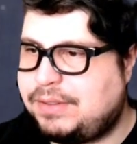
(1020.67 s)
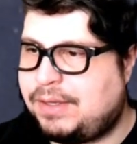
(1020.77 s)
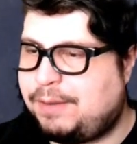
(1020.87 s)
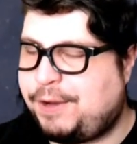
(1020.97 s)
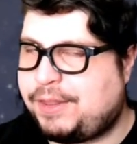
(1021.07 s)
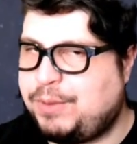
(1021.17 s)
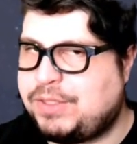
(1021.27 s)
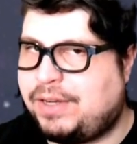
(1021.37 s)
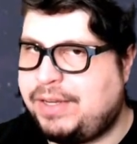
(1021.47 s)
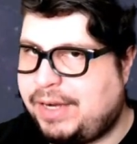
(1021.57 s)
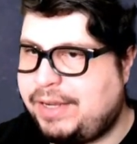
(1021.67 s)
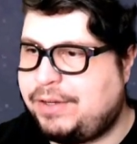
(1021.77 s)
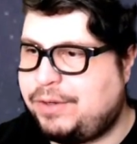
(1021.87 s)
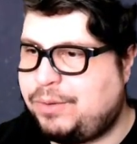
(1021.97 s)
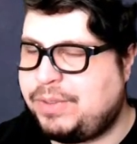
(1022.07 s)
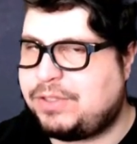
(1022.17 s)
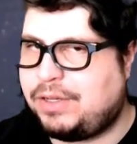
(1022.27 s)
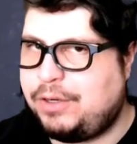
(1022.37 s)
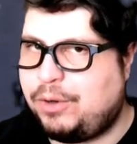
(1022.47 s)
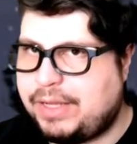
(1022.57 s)
The fact that we saw an Ino, we saw
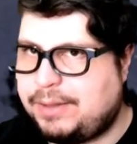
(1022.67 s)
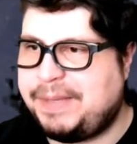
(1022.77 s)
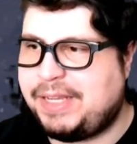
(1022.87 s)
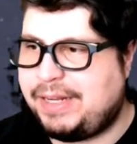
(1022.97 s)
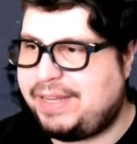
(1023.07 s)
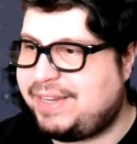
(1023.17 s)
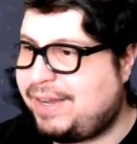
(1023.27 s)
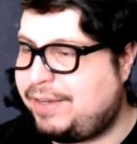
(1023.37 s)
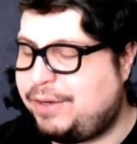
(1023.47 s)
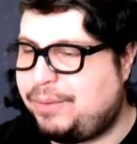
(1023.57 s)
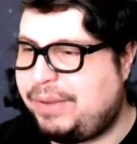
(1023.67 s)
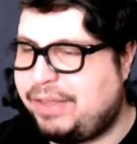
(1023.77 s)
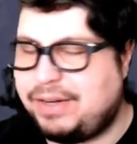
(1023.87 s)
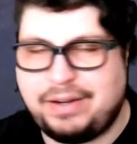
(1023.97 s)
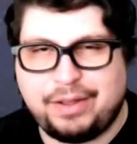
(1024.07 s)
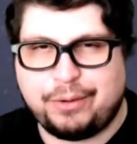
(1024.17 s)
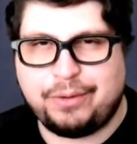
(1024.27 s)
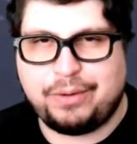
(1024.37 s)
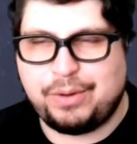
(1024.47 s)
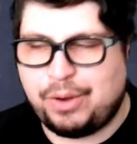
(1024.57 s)
an Oak at the beginning, Ino, and then
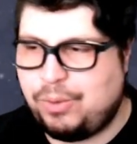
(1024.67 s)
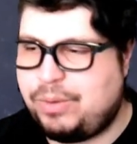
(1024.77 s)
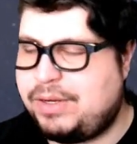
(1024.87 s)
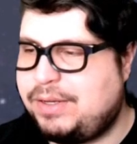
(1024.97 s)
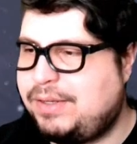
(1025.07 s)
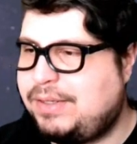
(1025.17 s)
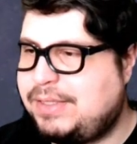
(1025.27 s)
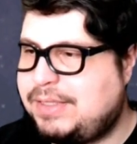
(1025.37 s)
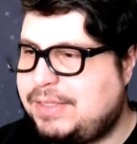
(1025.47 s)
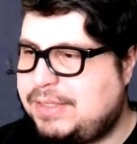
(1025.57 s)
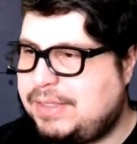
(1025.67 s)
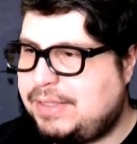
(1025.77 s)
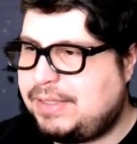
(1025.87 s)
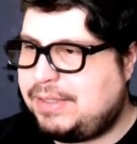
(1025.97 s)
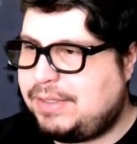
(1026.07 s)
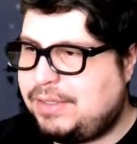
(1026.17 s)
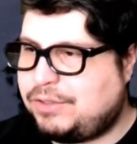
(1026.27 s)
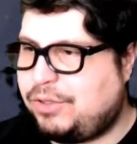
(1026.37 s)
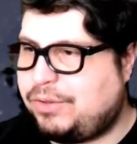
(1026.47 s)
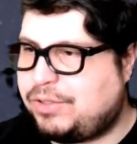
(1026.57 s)
another Oak.
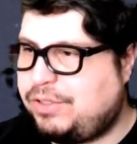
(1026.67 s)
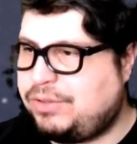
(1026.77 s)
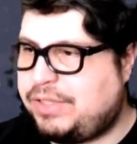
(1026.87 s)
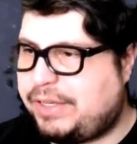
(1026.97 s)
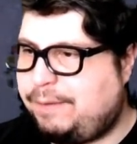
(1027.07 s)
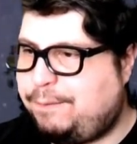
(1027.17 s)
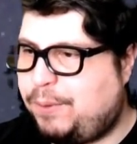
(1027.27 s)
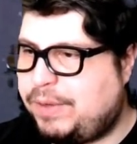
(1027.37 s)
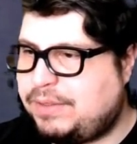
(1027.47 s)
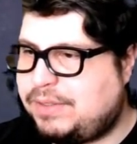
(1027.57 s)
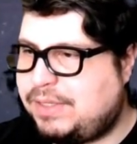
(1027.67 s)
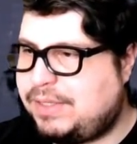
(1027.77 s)
So they're still digging for it.